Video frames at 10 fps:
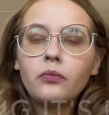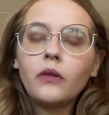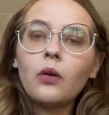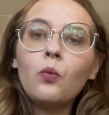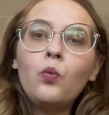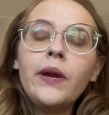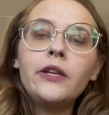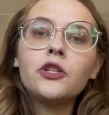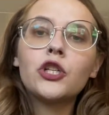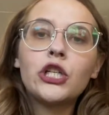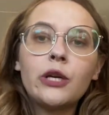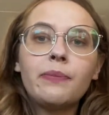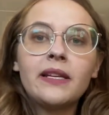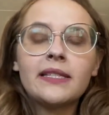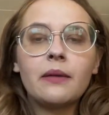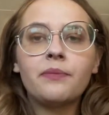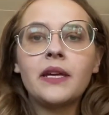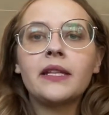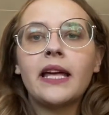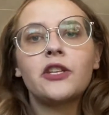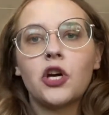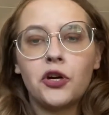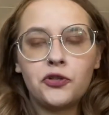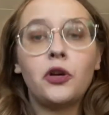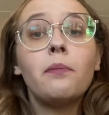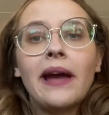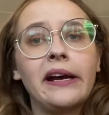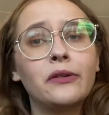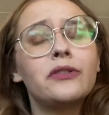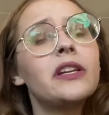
when you're shipping something that's under a pound,